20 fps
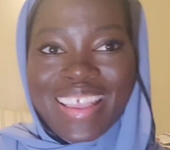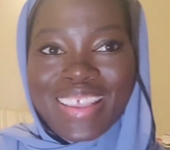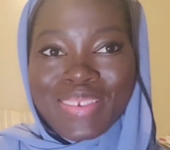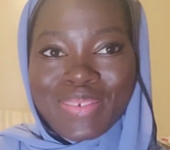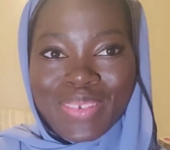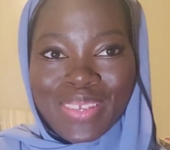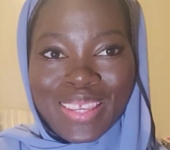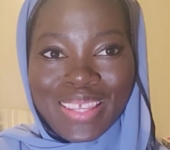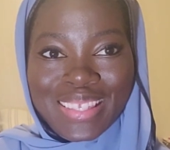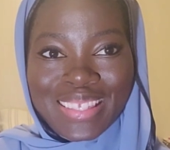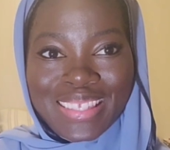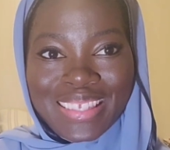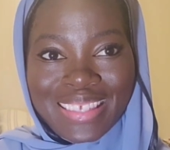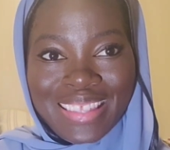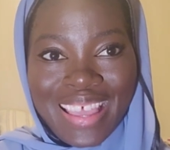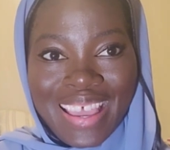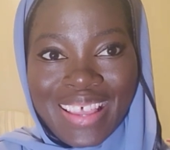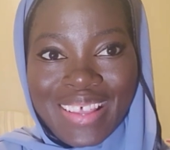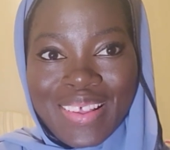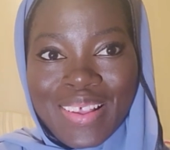if you can see
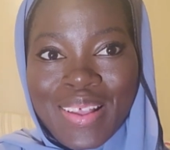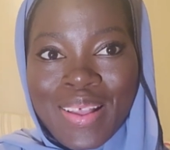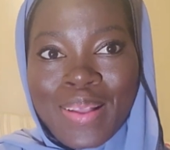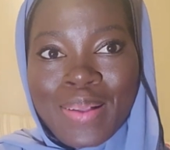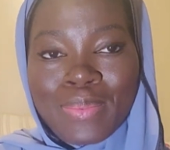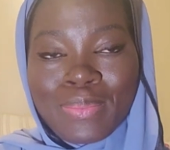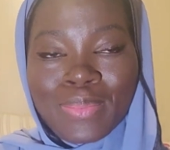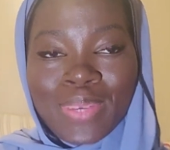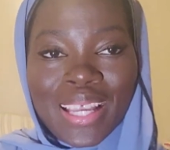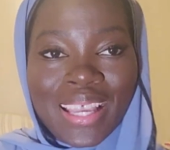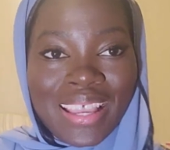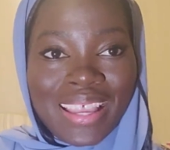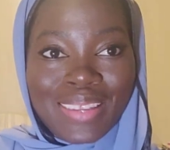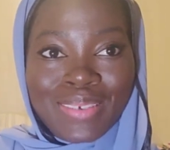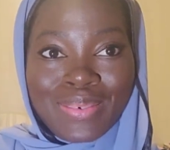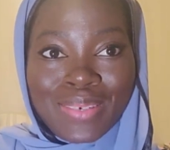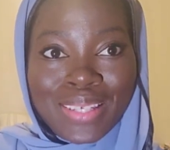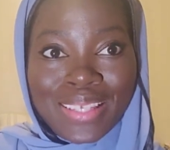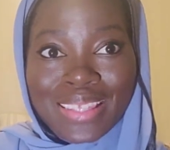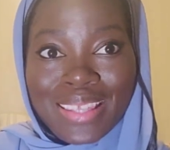that. But
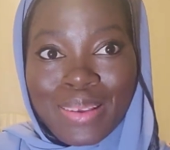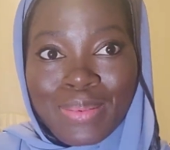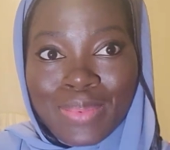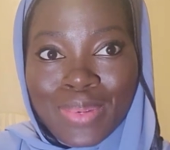anyways,